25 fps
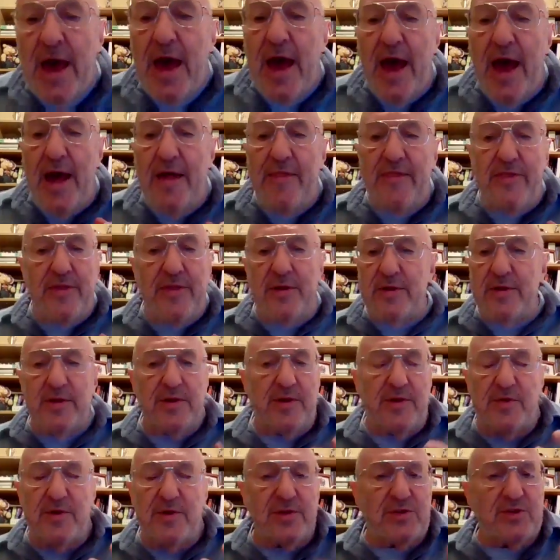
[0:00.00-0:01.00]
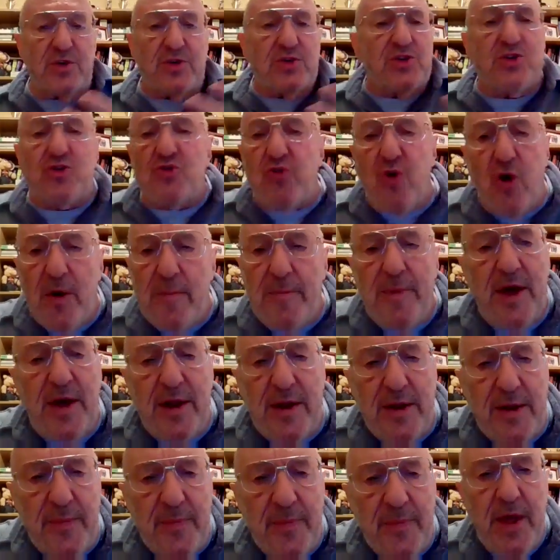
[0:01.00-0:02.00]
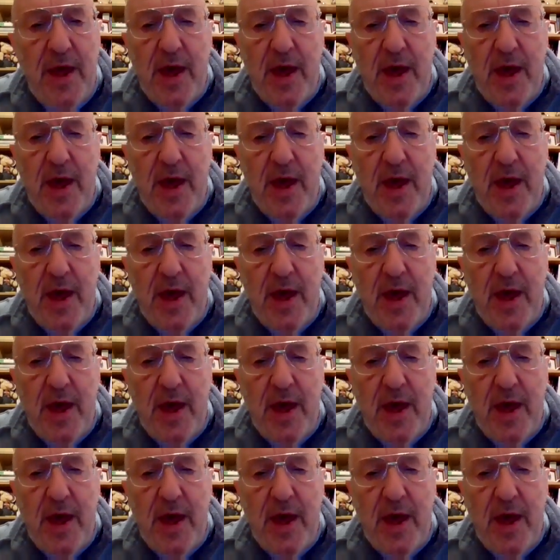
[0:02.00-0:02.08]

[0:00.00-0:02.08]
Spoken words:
and these are straw men.